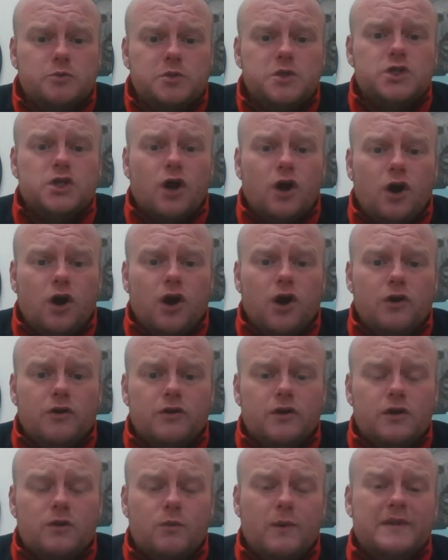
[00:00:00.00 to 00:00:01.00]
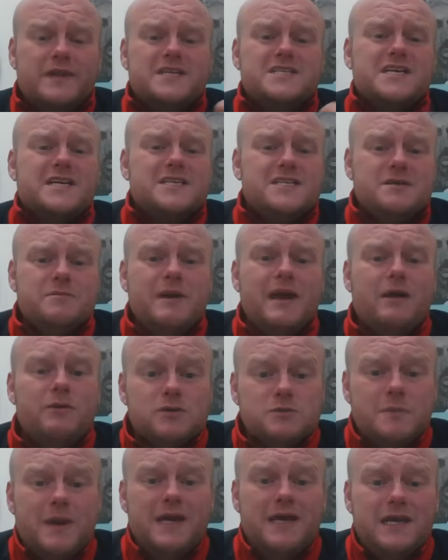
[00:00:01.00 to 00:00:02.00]
short on. When they said to me I
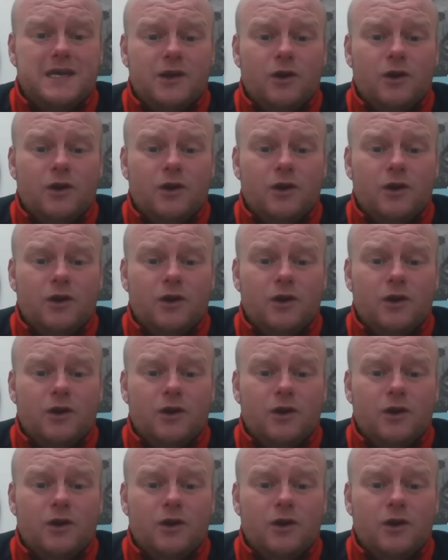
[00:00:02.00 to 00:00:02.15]
was making